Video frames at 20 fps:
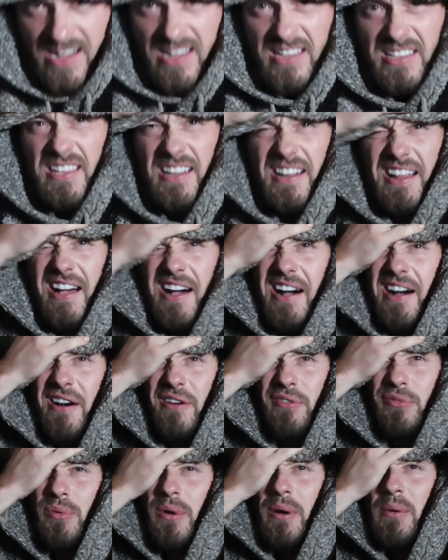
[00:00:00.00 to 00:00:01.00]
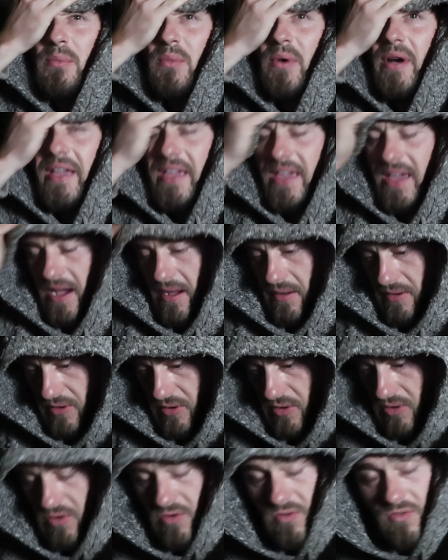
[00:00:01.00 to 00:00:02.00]
It's had a half-1 wake-up
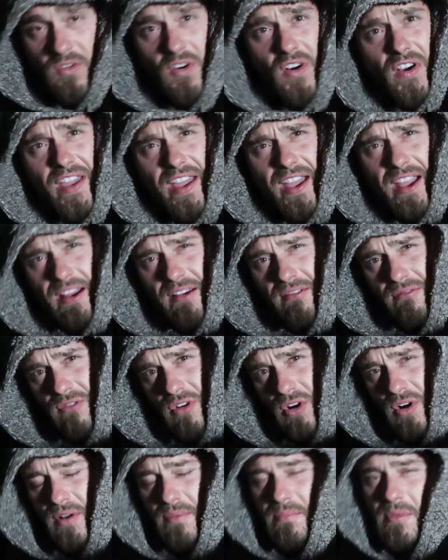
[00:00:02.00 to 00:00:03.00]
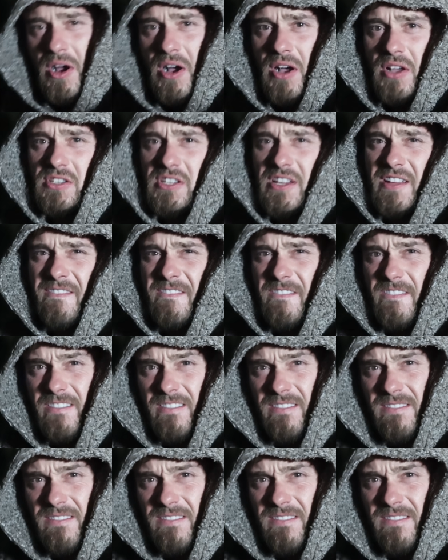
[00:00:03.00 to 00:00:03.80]
call, right-hand rod, margin.